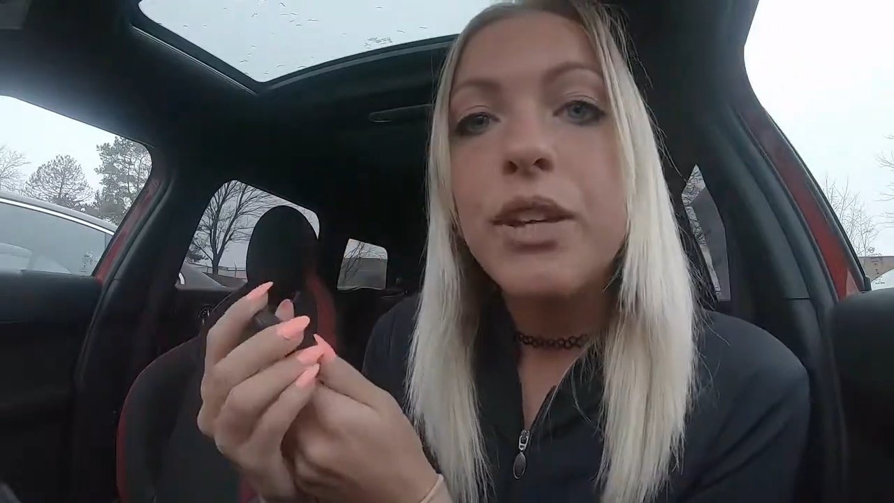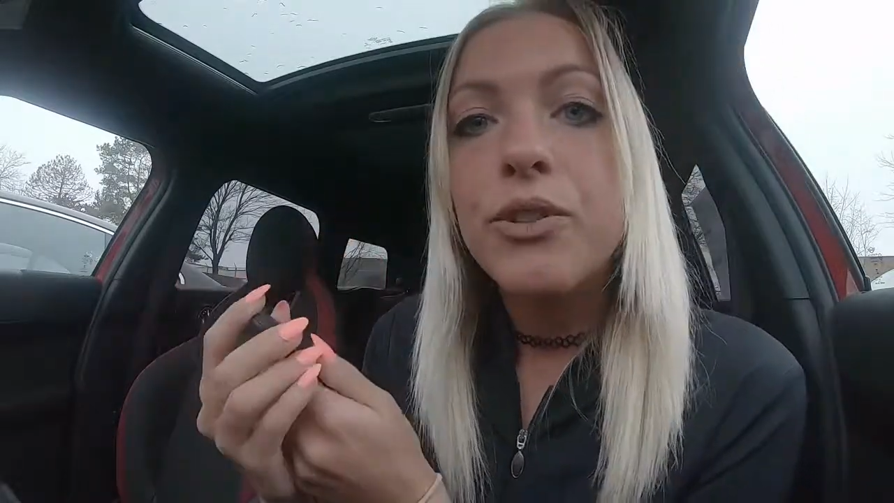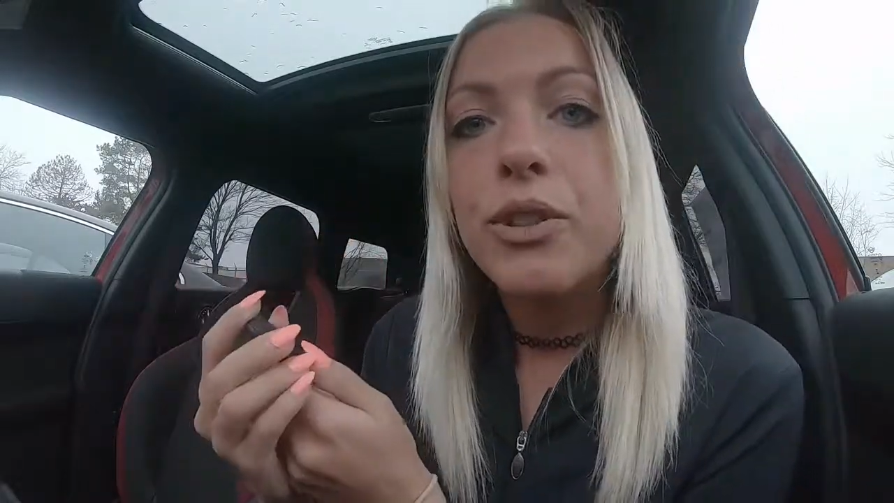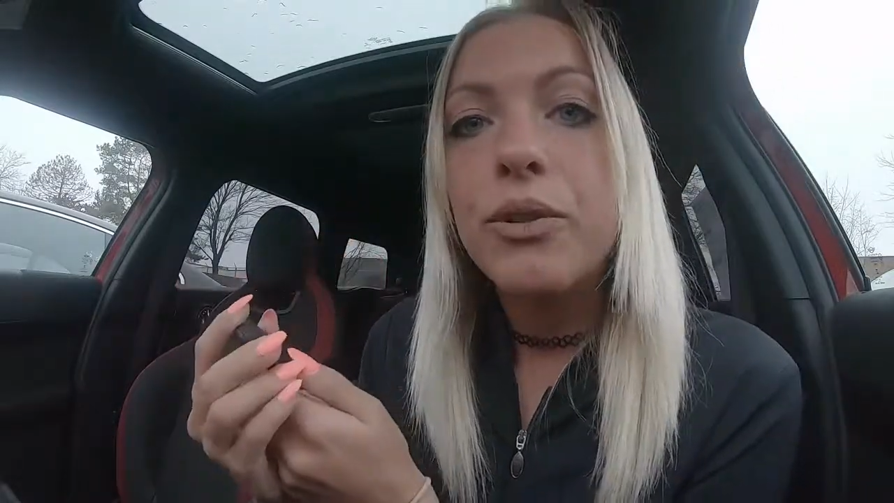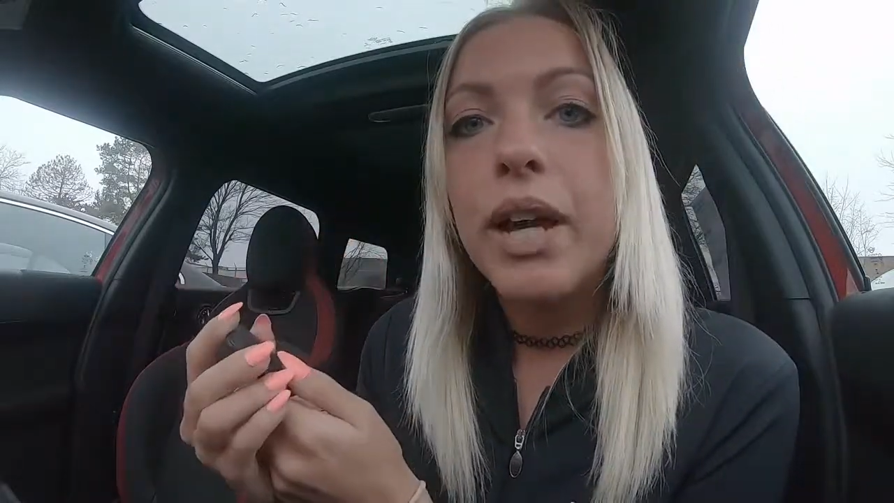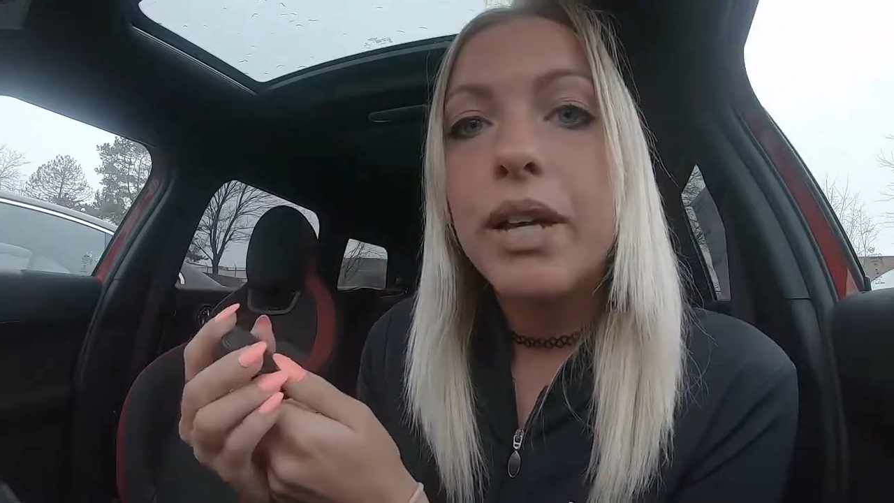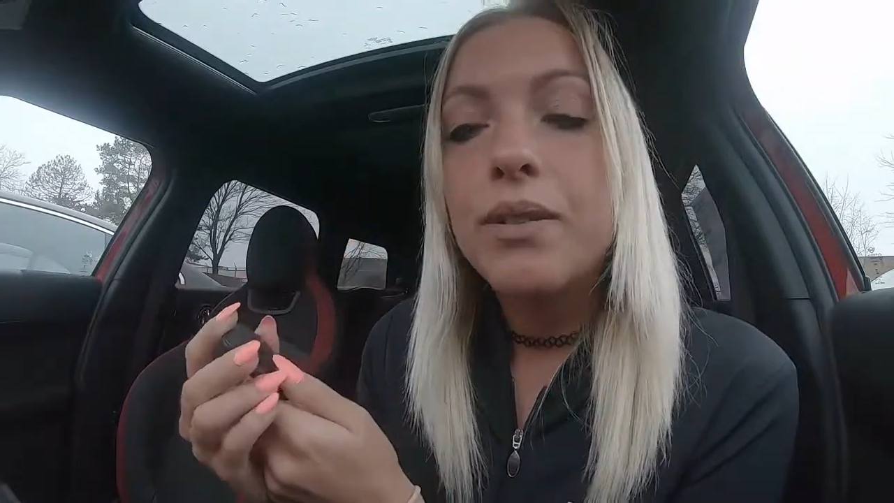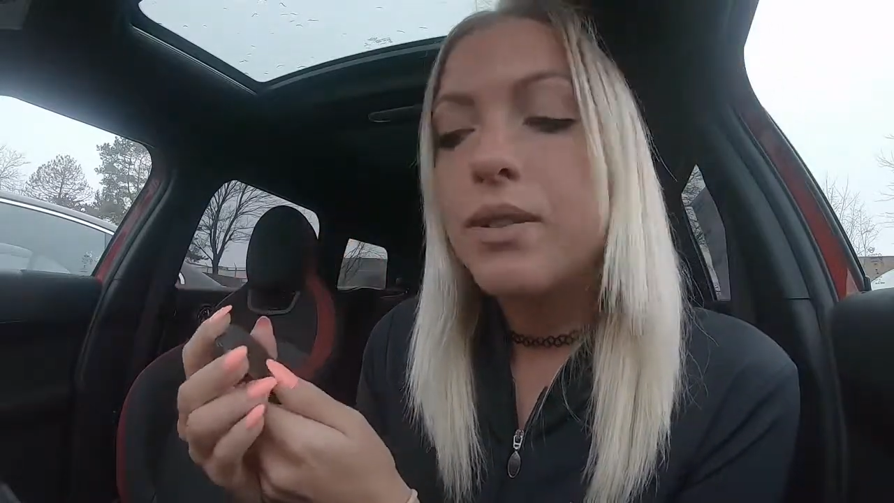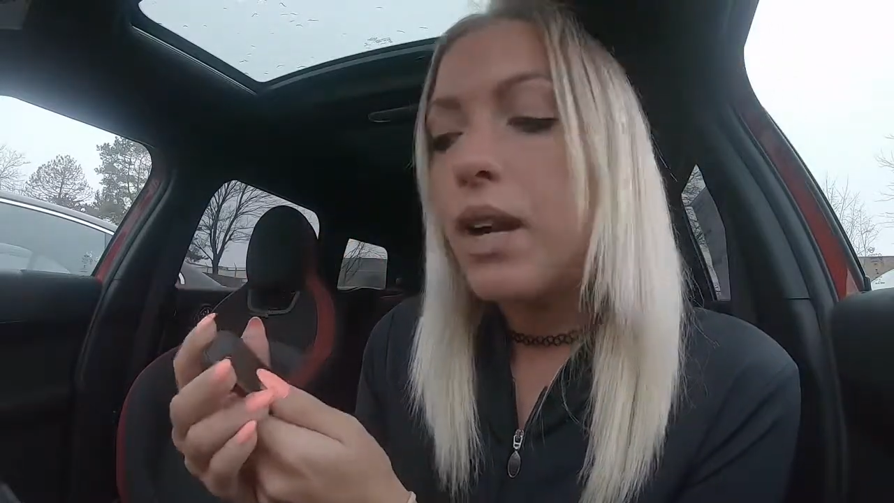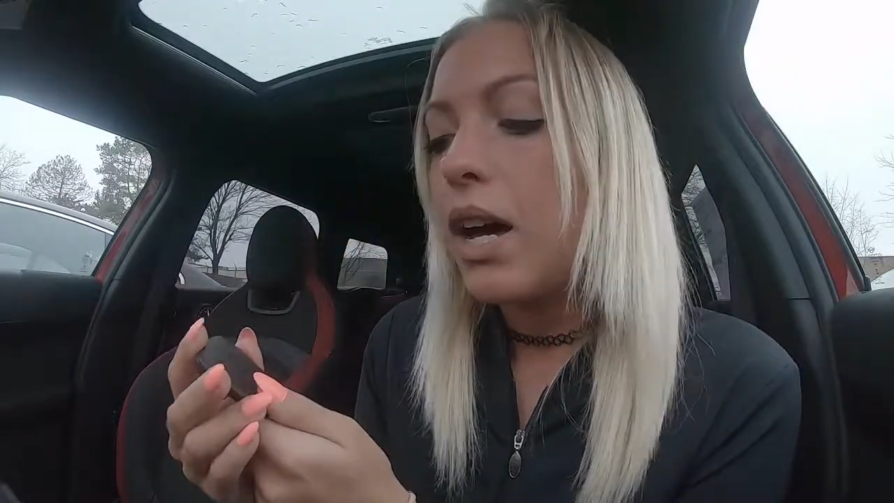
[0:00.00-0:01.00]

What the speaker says: So you guys